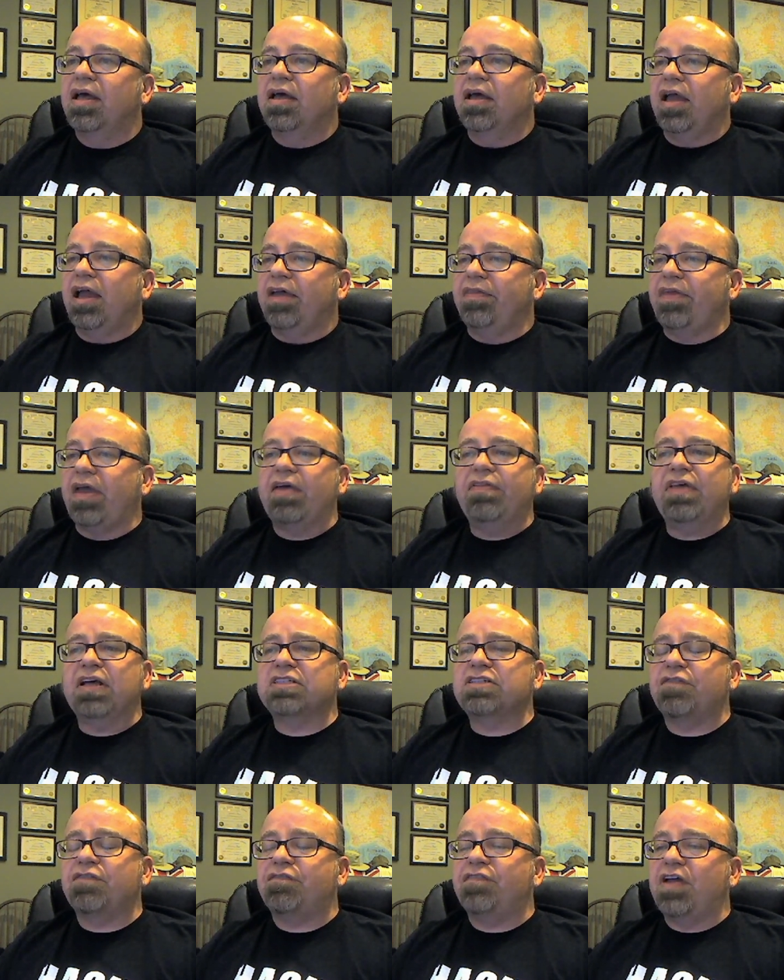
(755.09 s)
and and
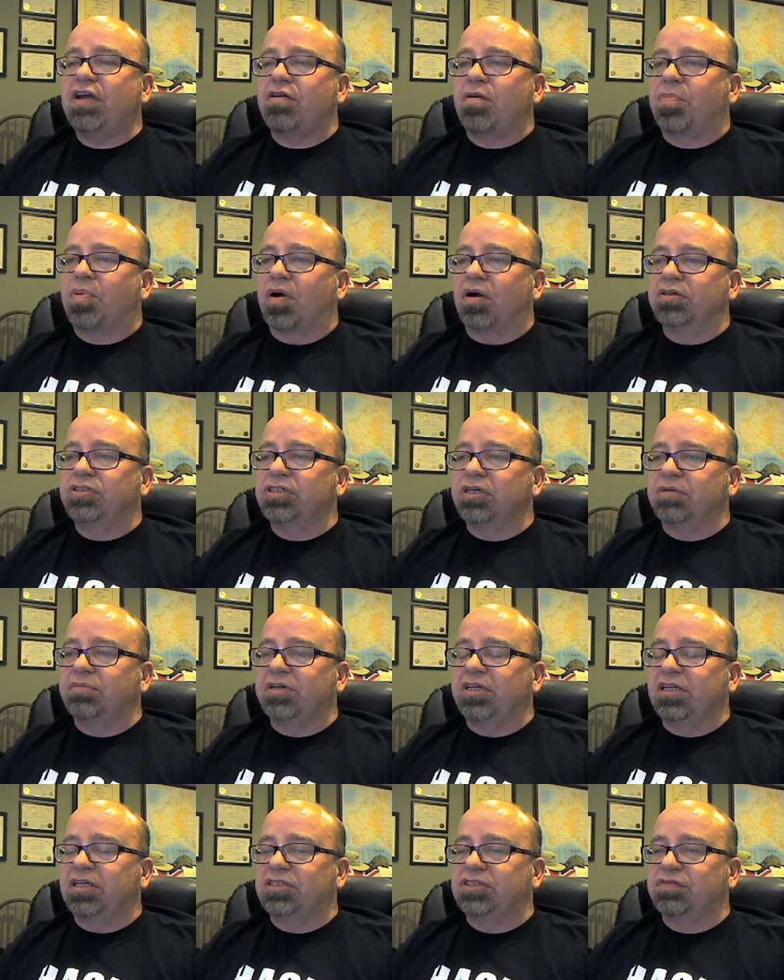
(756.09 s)
that's a fair approach. I
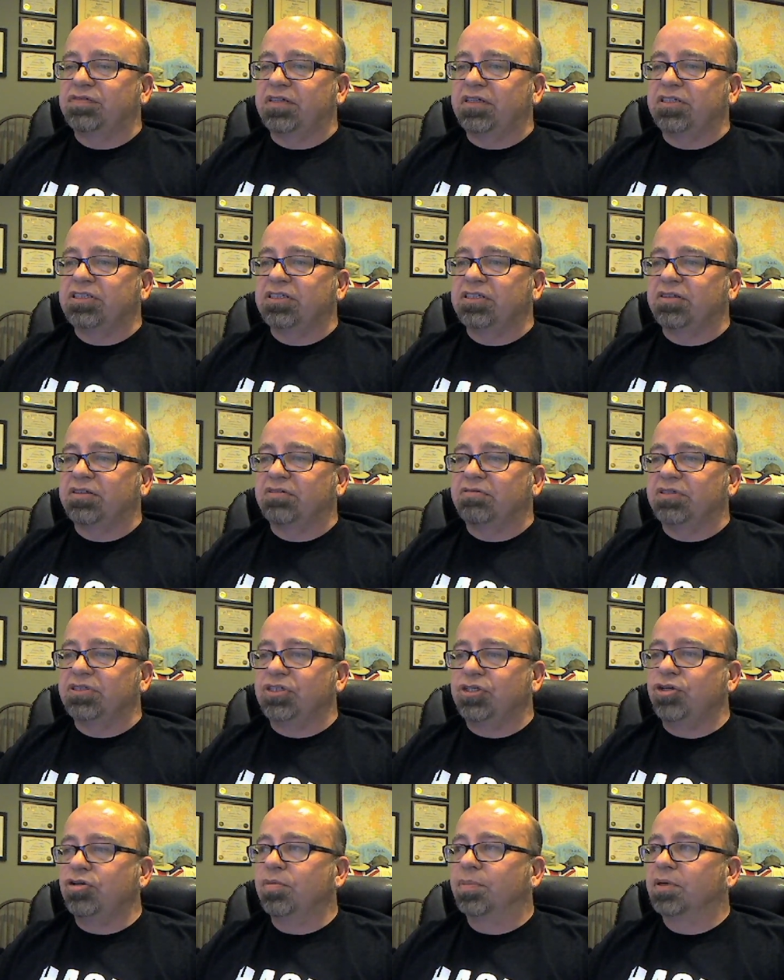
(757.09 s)
mean, let's face it, there is no,
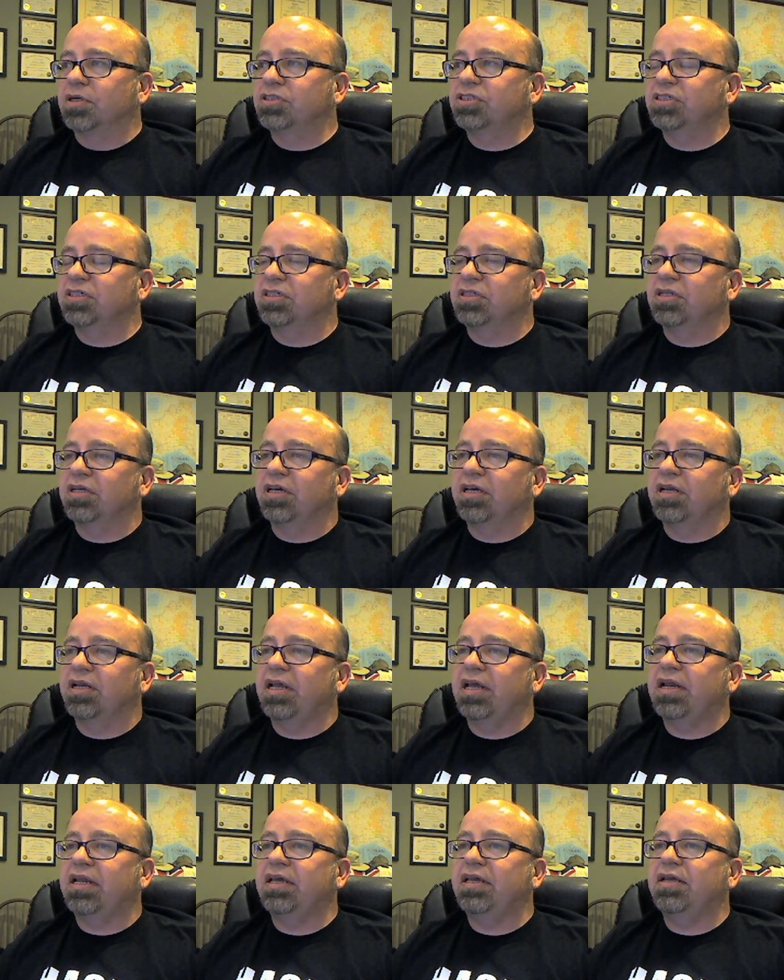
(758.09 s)
hubris In, yep. in
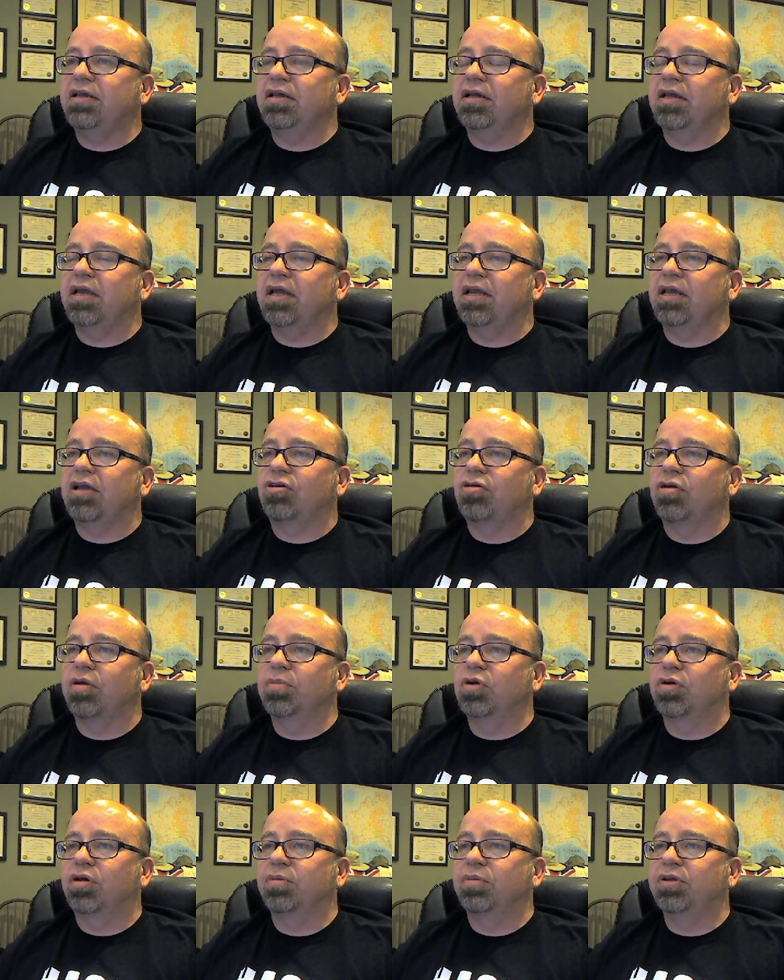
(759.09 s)
any any
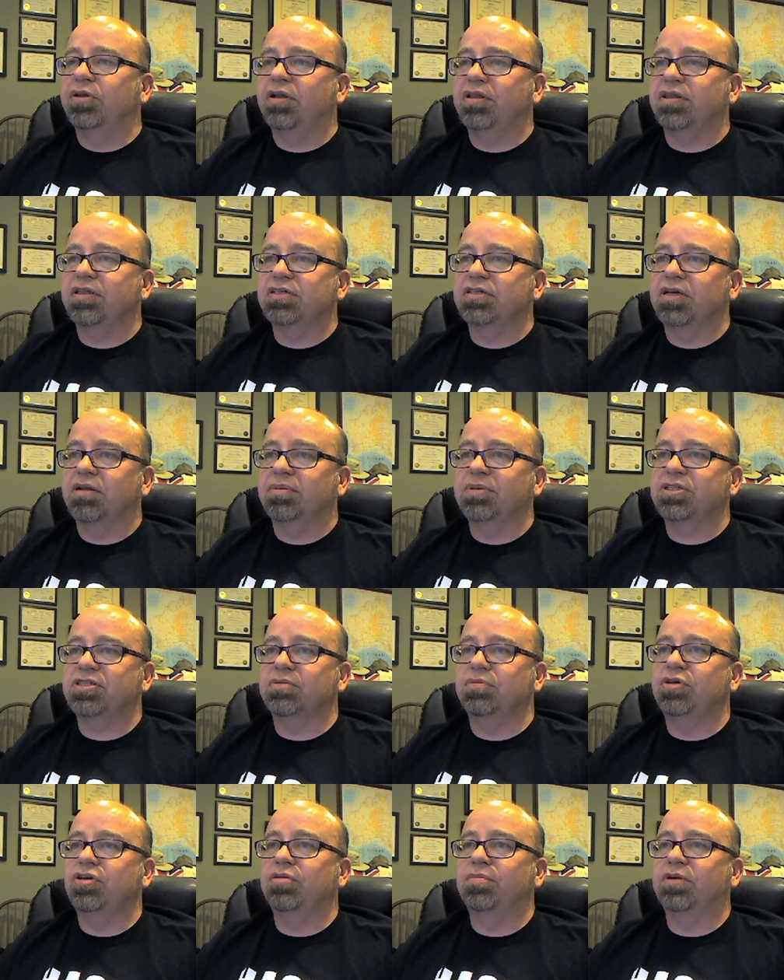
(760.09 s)
criminal community. There's going to be
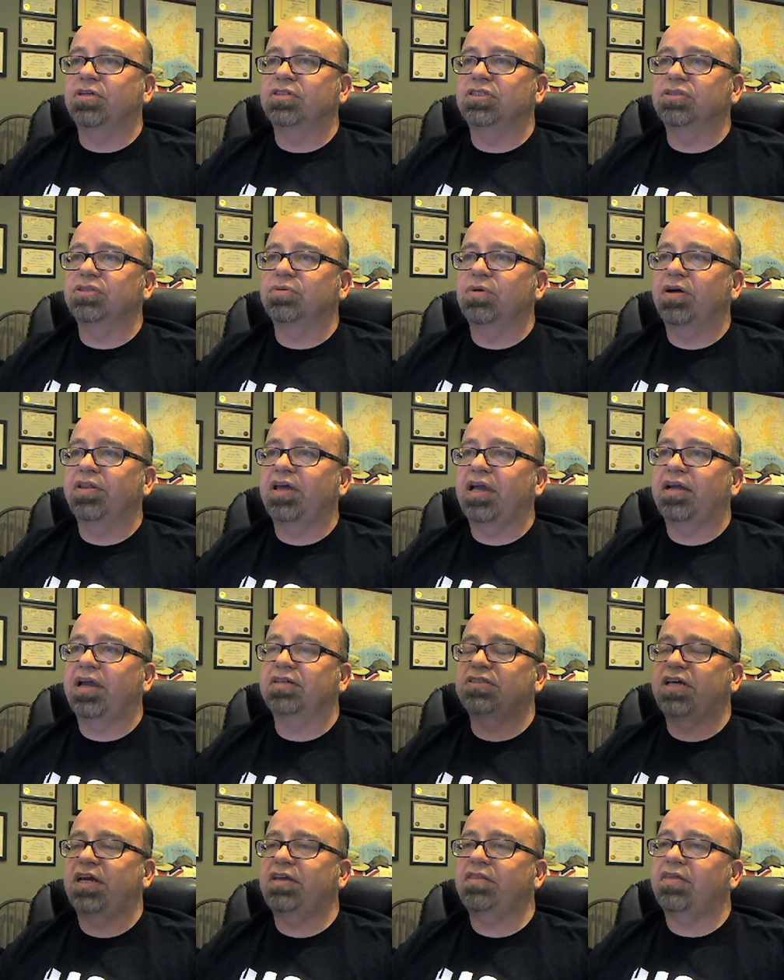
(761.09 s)
some hubris as well. They're going
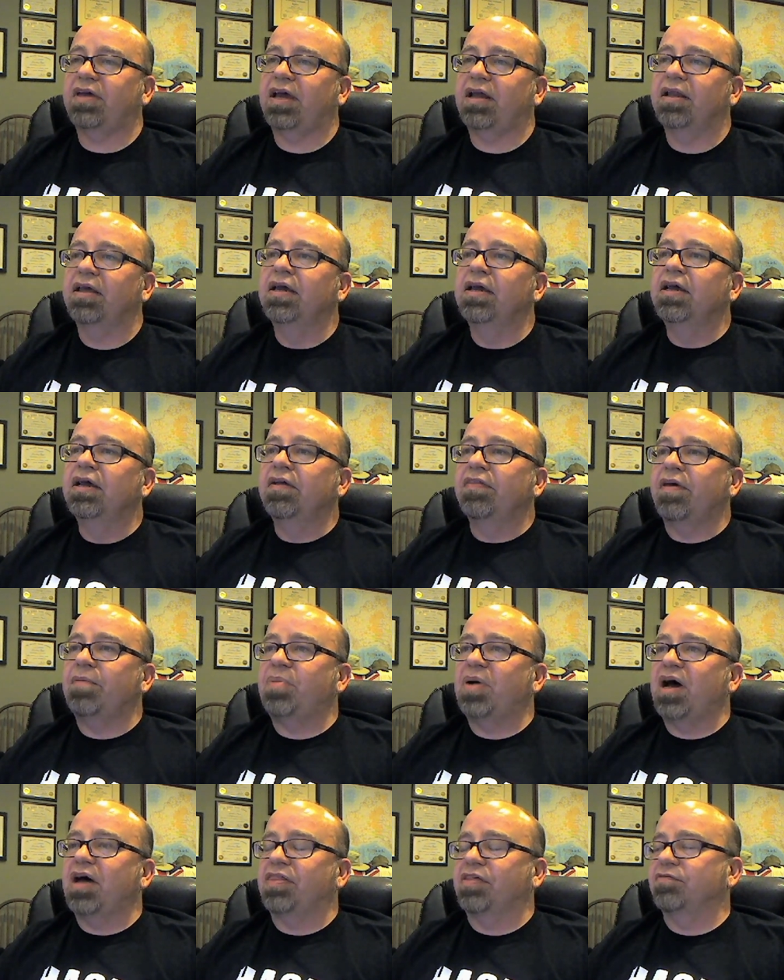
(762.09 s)
to take that that
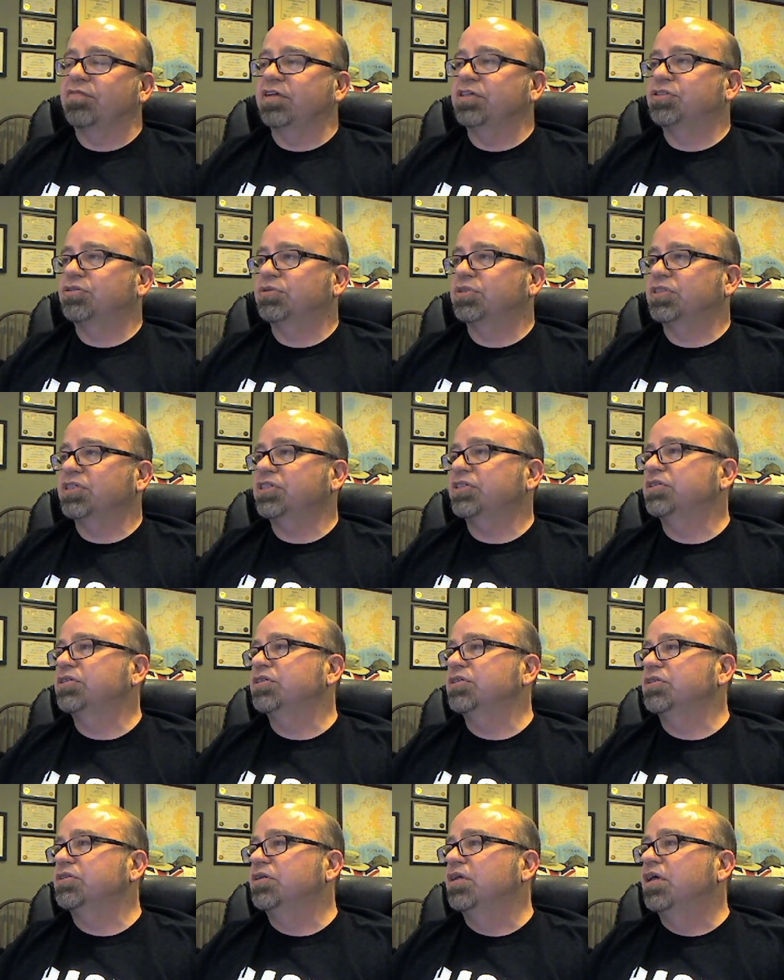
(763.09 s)
path of least
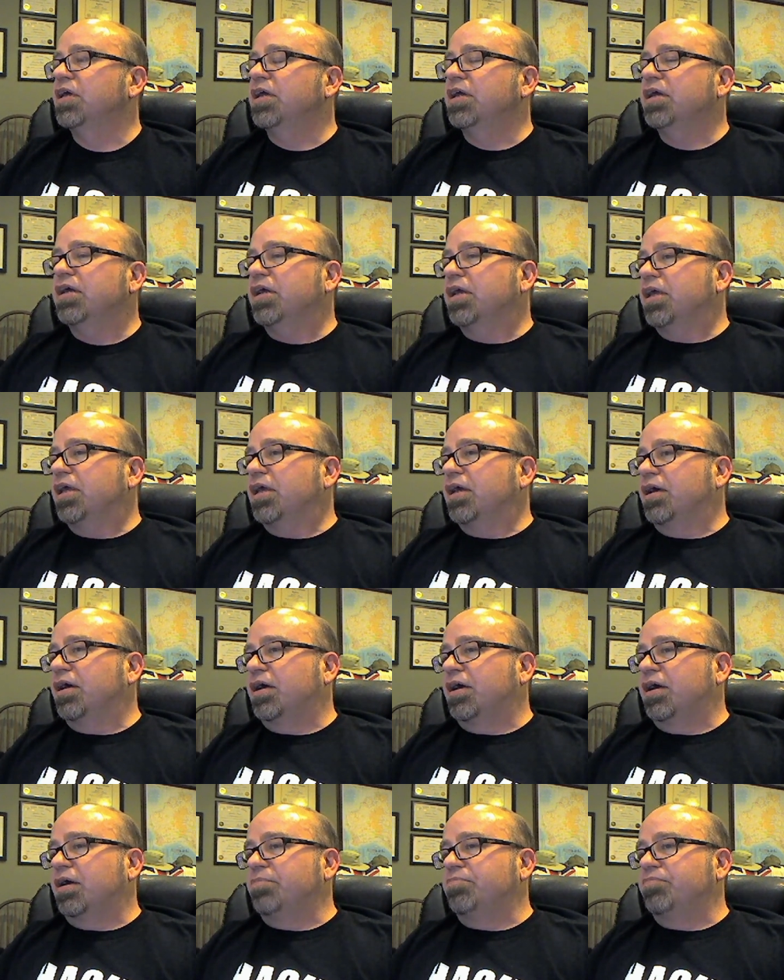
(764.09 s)
resistance and.
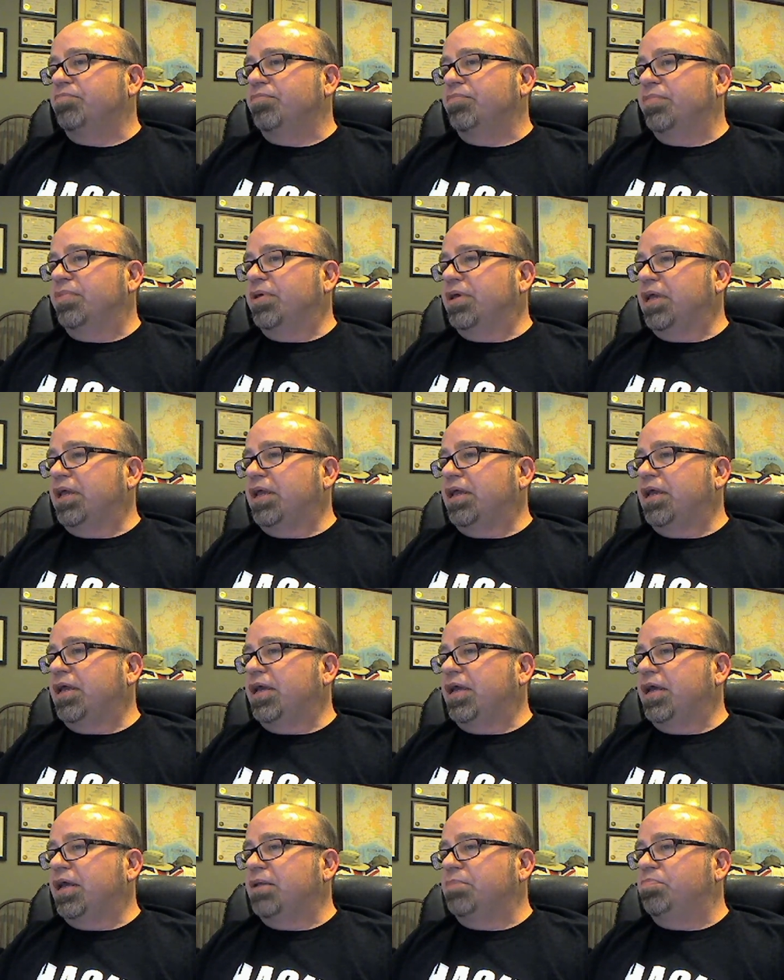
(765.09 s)
Um, yeah,
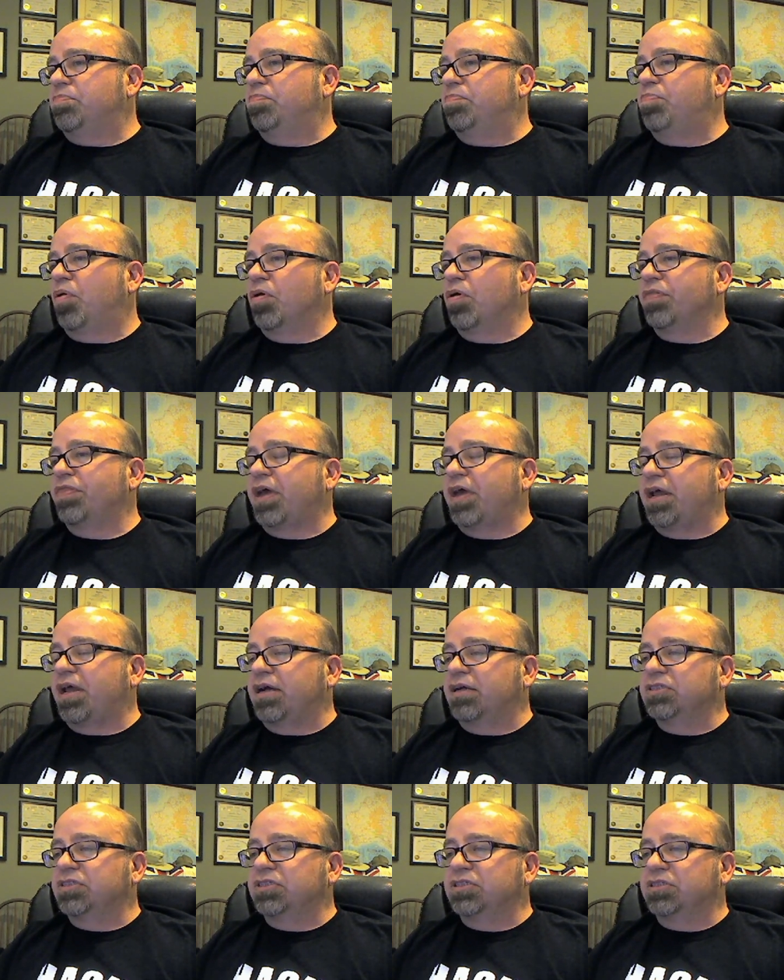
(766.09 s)
like look at Elliot's okay, example.